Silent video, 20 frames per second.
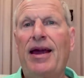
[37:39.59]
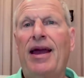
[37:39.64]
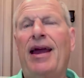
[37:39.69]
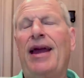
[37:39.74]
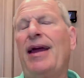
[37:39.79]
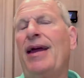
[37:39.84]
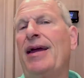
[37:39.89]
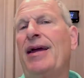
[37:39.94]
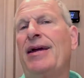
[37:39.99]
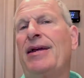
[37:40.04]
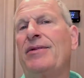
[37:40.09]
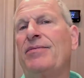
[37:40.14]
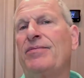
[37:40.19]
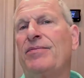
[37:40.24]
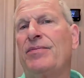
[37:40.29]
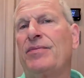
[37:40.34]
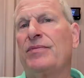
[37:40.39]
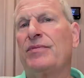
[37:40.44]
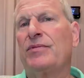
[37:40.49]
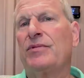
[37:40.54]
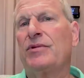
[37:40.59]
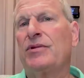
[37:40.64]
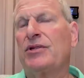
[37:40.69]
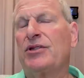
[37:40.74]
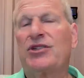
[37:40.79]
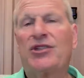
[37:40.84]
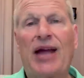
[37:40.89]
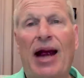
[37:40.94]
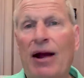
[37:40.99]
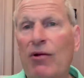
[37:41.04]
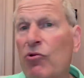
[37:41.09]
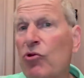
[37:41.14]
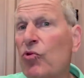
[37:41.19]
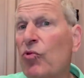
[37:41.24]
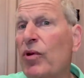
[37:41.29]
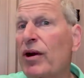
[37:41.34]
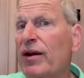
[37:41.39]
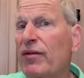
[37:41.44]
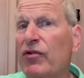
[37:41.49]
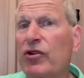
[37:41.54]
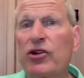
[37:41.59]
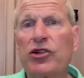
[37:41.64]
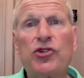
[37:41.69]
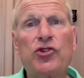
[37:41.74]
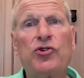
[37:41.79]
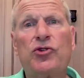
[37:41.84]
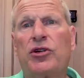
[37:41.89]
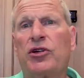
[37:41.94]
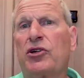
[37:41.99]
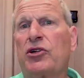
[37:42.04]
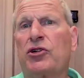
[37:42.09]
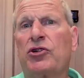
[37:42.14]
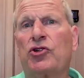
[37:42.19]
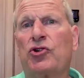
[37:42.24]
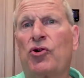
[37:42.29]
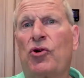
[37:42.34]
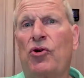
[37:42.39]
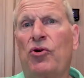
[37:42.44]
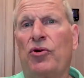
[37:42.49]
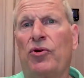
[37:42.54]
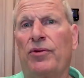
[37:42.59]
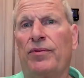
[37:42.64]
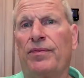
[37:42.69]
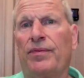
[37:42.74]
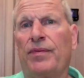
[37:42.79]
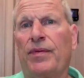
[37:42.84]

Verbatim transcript: And start with whatever it is you can control.